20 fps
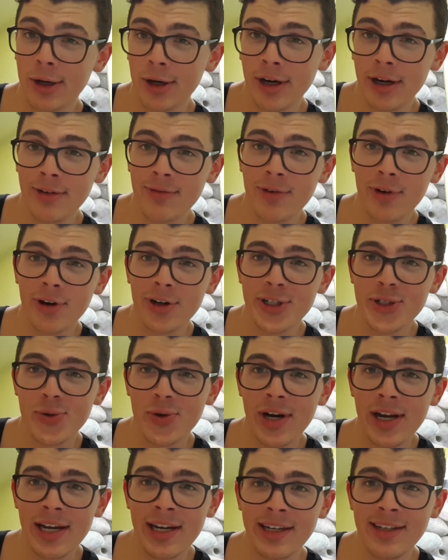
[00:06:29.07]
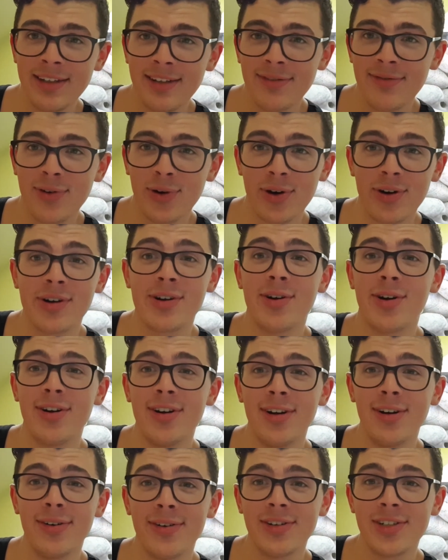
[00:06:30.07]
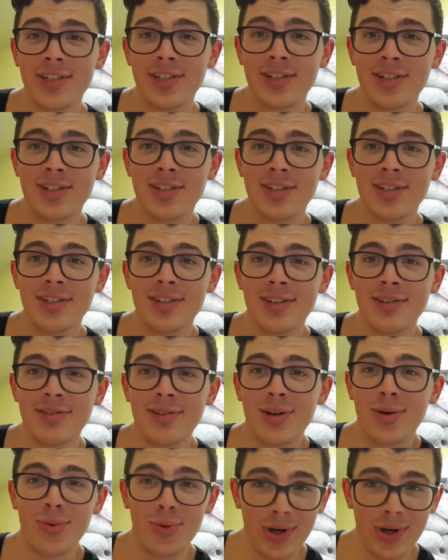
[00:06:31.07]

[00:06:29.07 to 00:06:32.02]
I got it for a trade for coilovers.